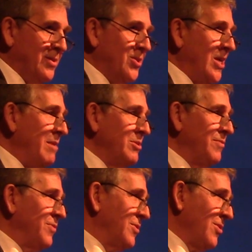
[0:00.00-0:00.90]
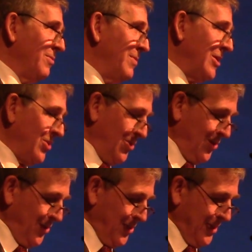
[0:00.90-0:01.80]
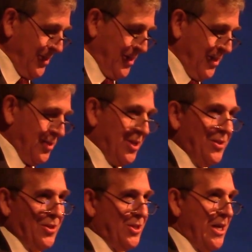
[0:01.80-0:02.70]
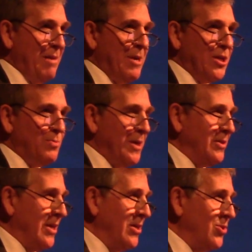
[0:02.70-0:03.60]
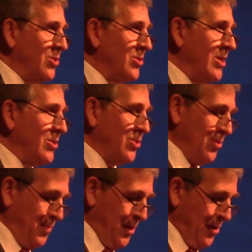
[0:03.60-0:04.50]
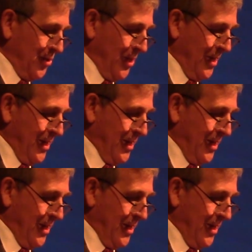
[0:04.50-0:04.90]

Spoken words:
the same difficult messages, set the same expectations as their peers,